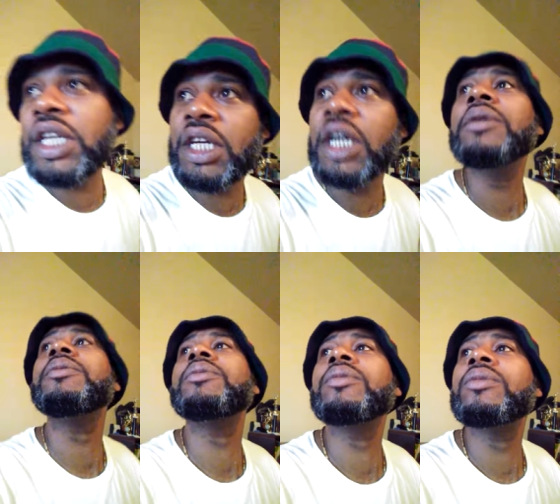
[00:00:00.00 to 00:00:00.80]
India.
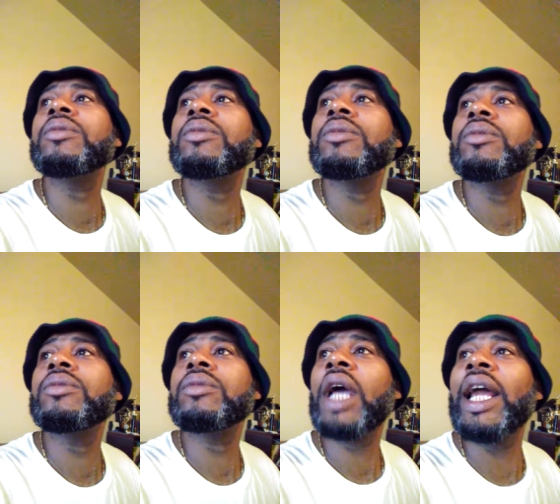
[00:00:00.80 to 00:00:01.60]

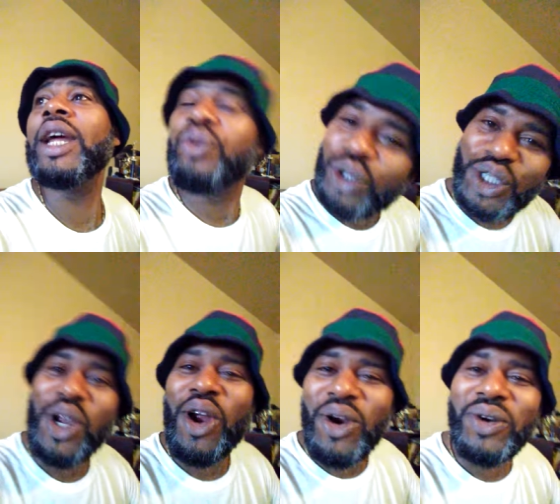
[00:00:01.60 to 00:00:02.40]
And in
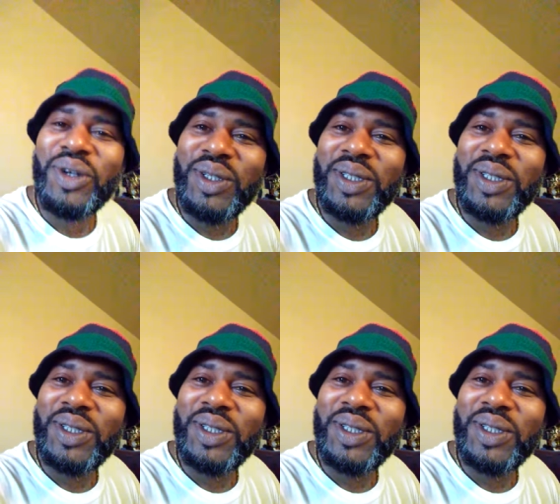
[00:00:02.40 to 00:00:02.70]
return,